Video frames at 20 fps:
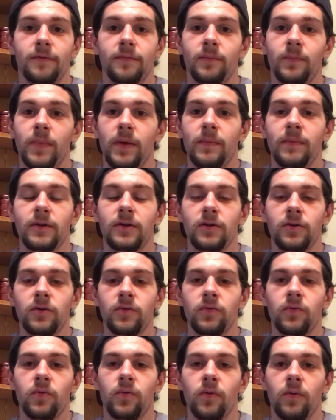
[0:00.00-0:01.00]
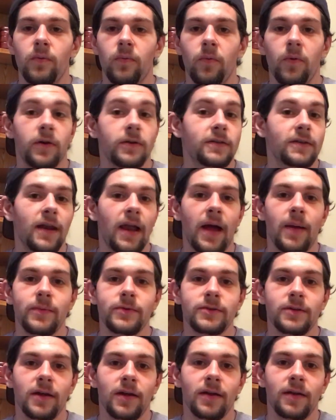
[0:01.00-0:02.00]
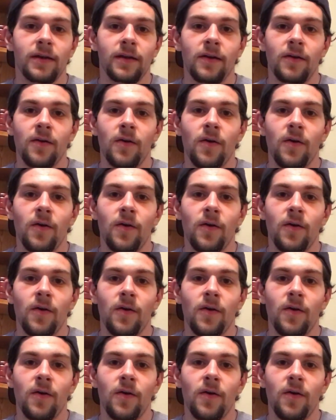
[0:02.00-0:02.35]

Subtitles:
maybe you worked at Amazon,